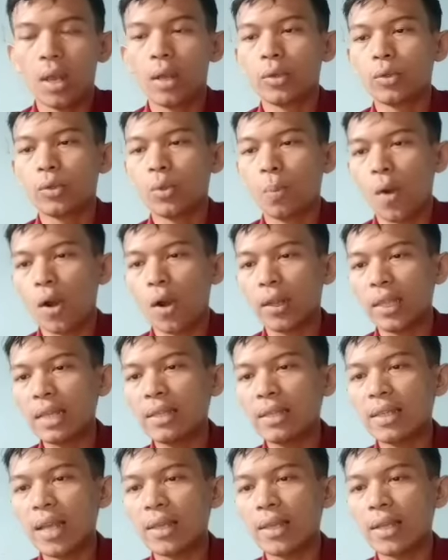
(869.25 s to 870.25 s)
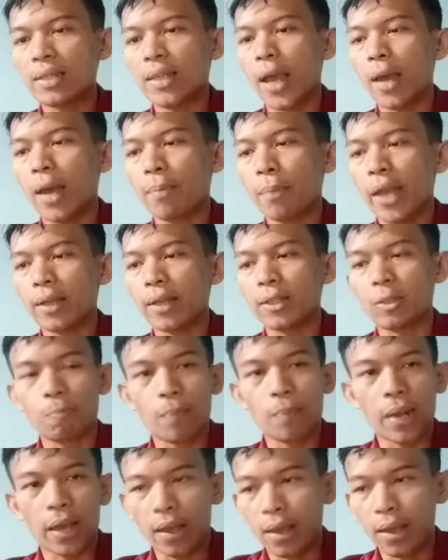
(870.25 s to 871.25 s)
Supporting sentences have
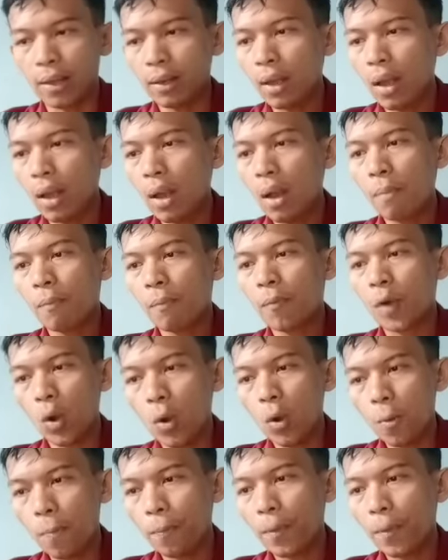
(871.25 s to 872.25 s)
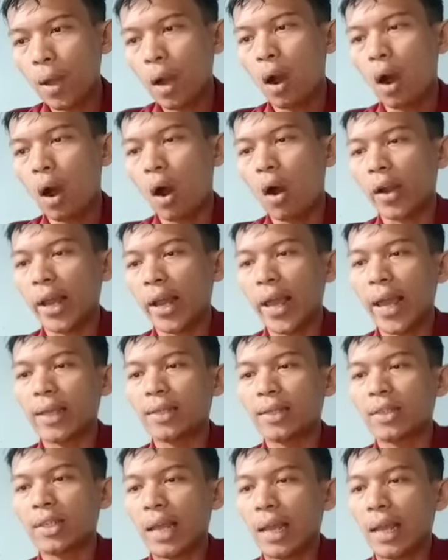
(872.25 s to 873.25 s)
explain, prove, or
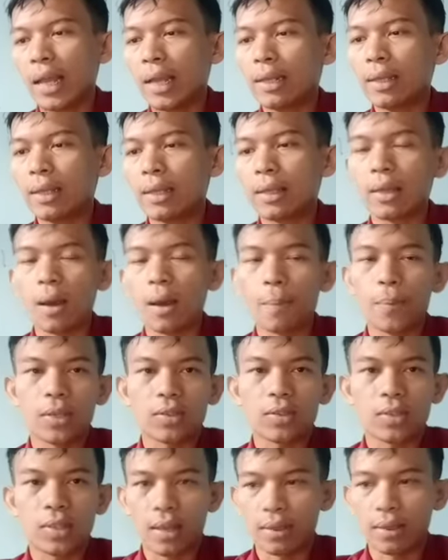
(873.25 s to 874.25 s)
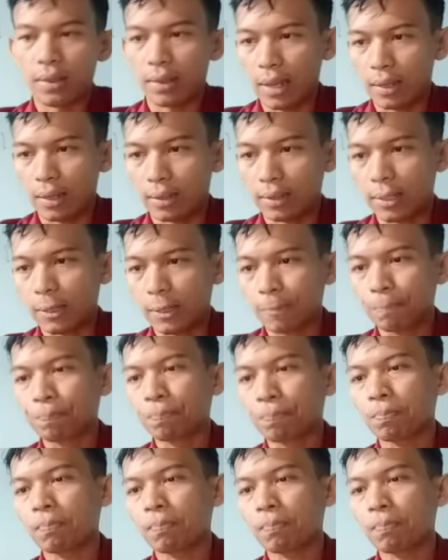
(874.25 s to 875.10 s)
exchange the topic sentence.